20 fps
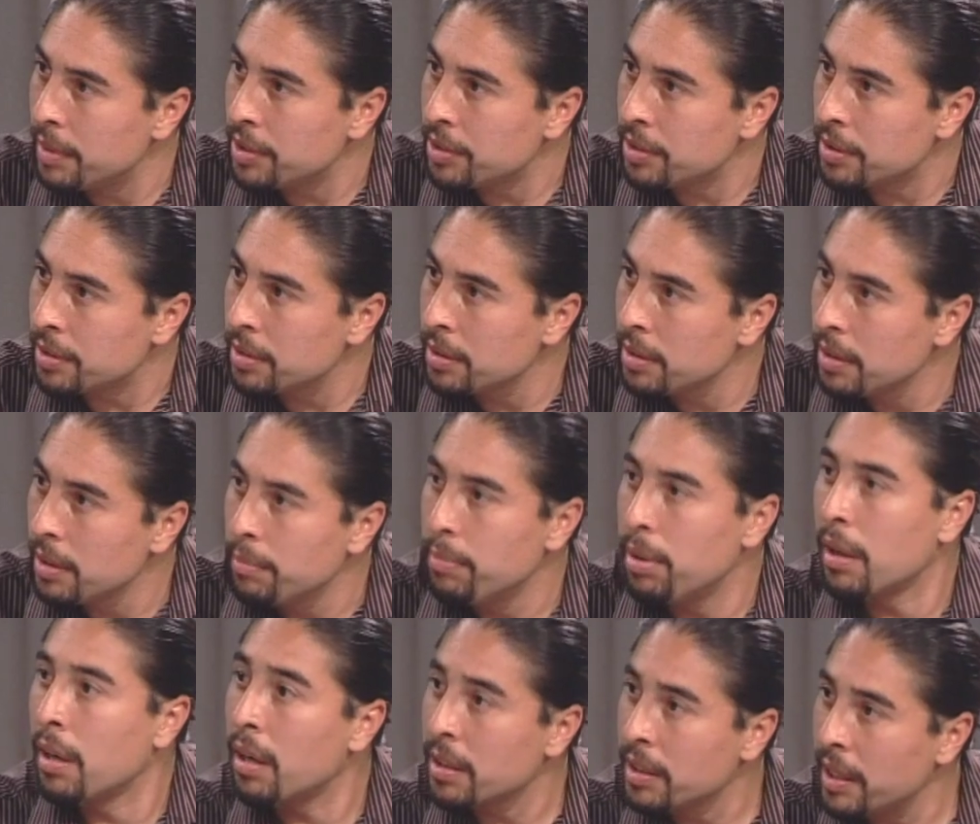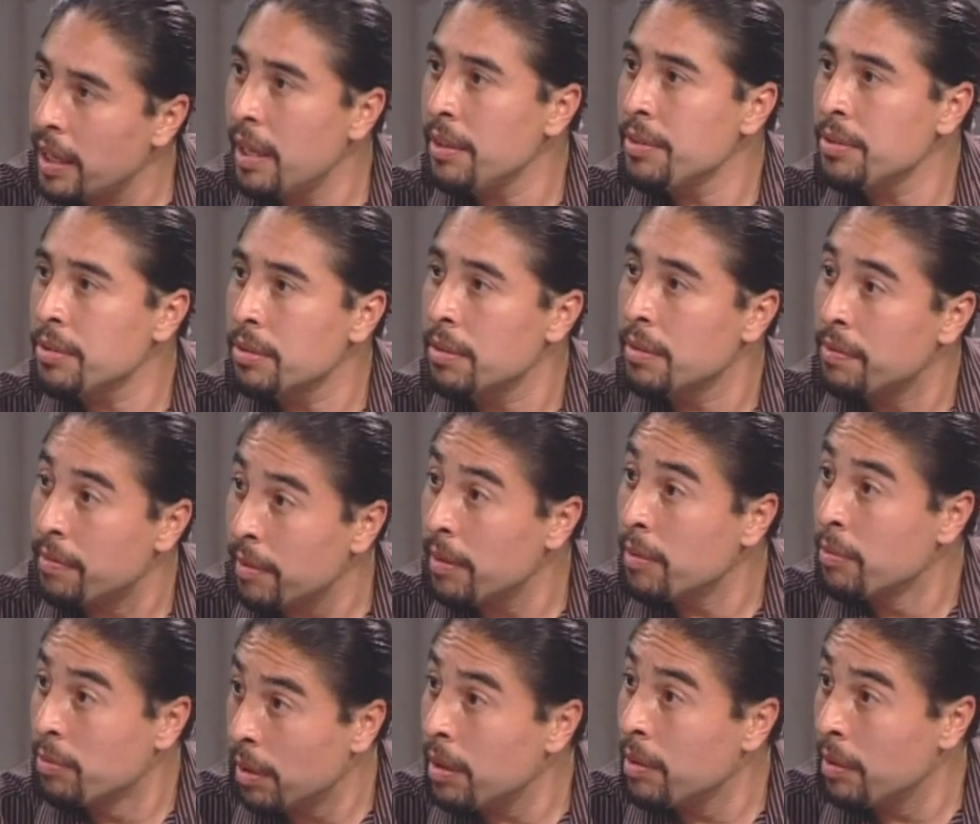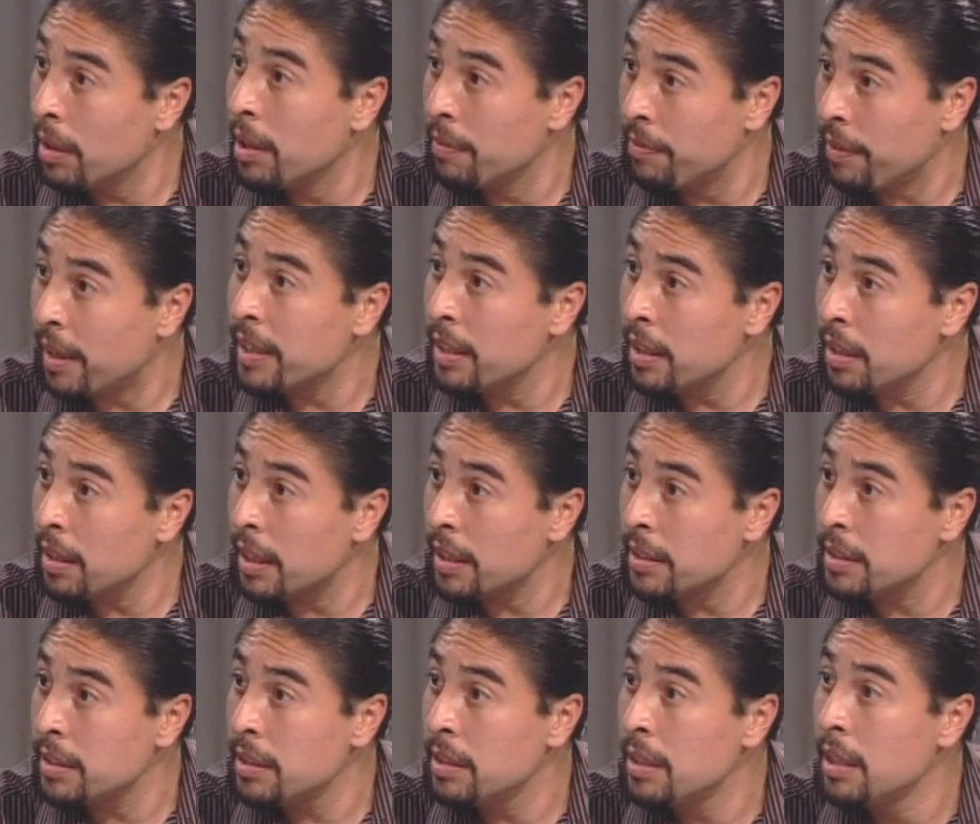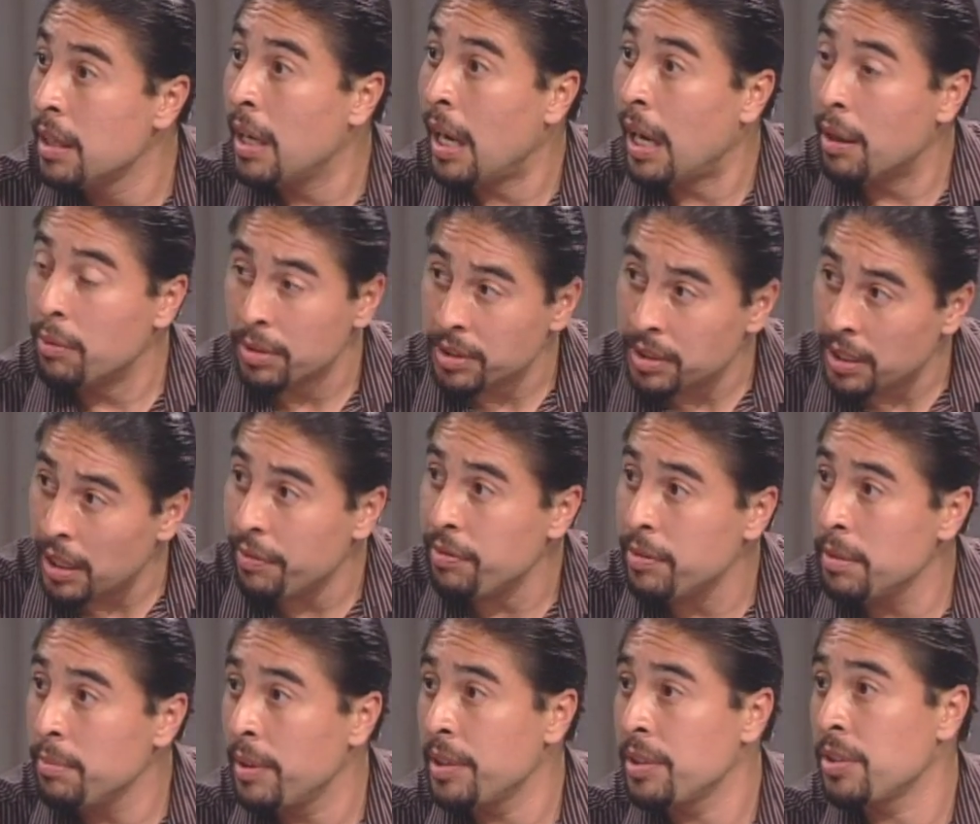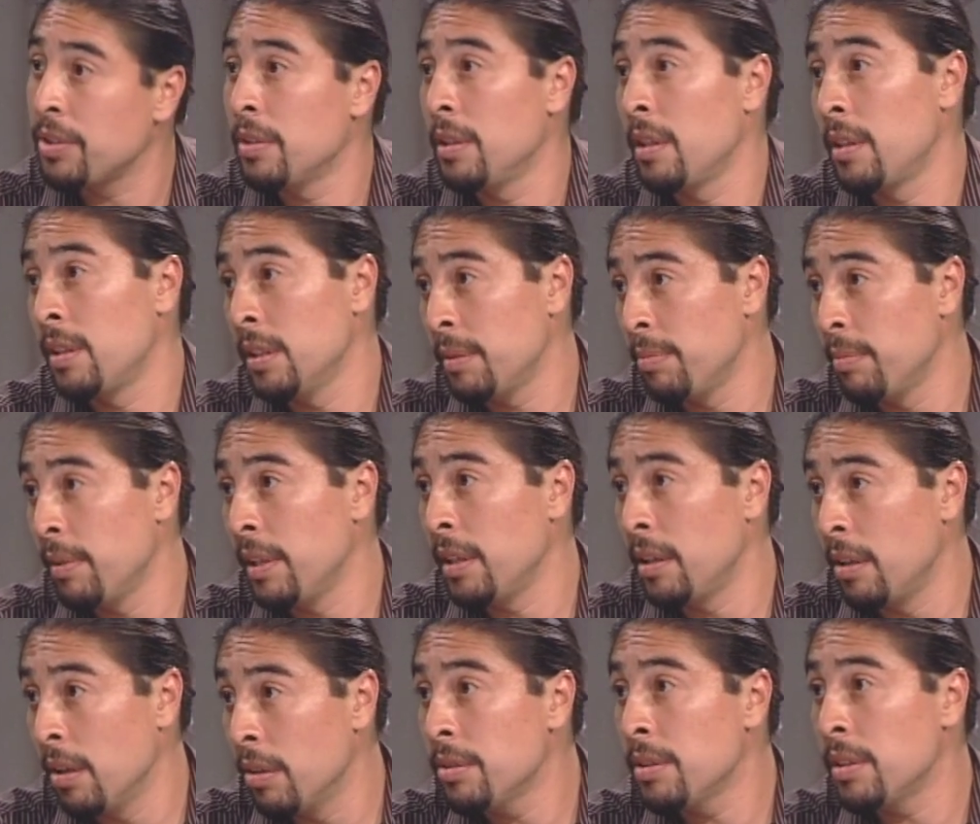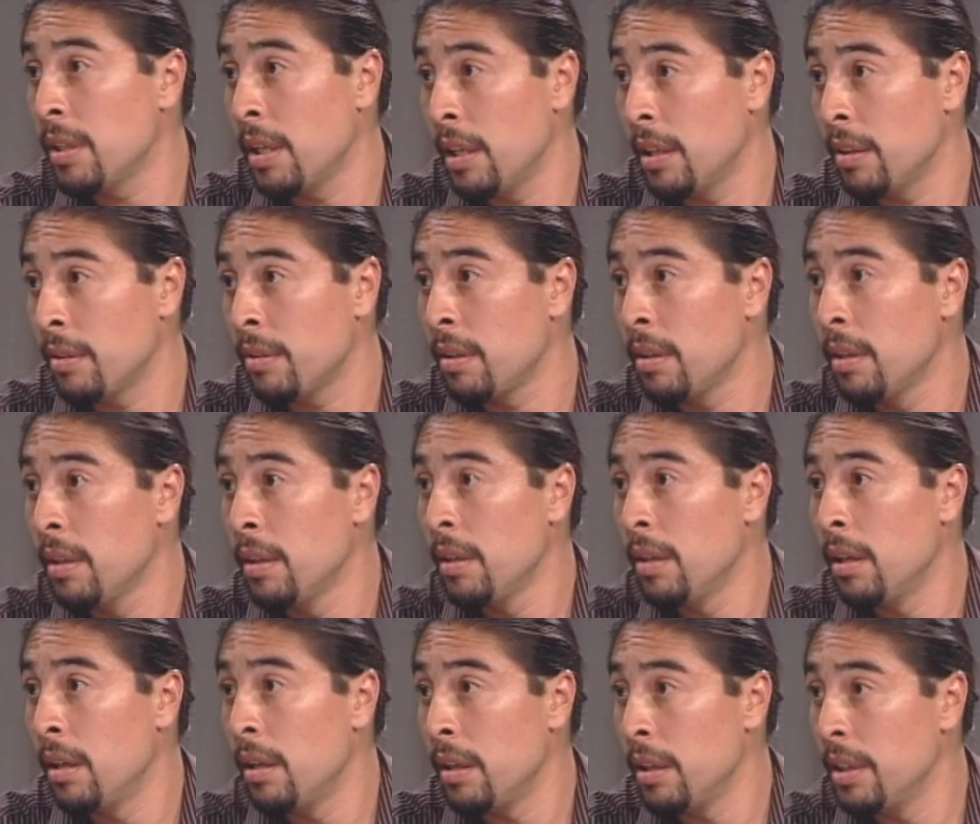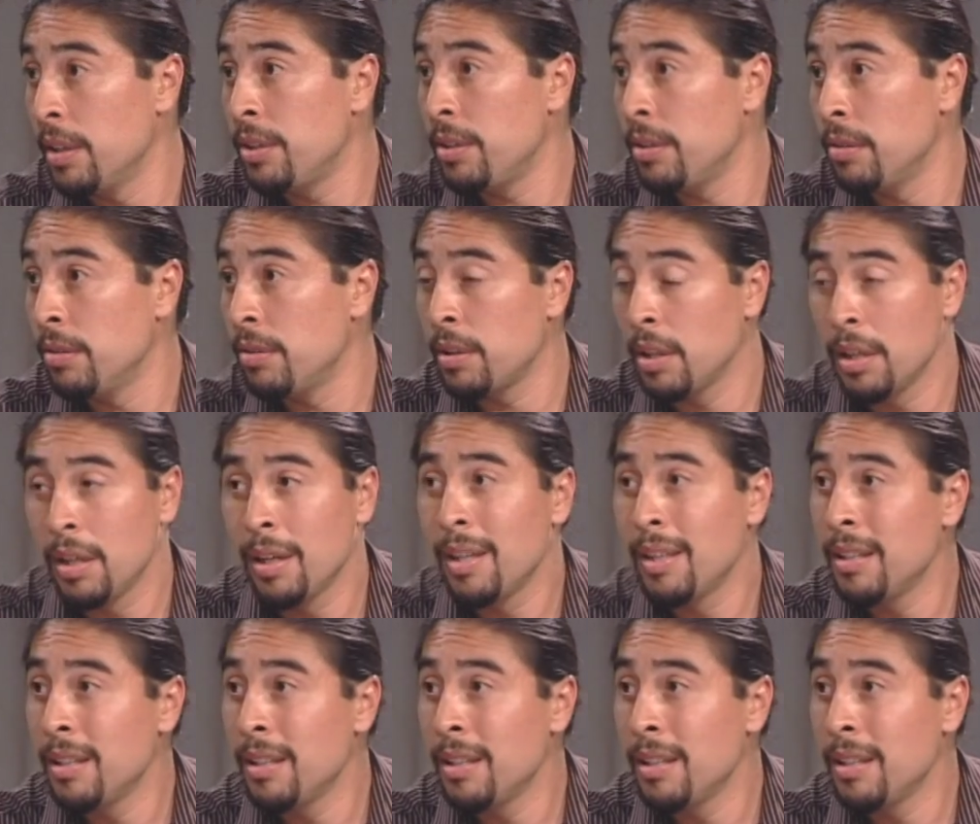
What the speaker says: measures. But on council, if I get elected, I will definitely make sure that this money goes to health issues.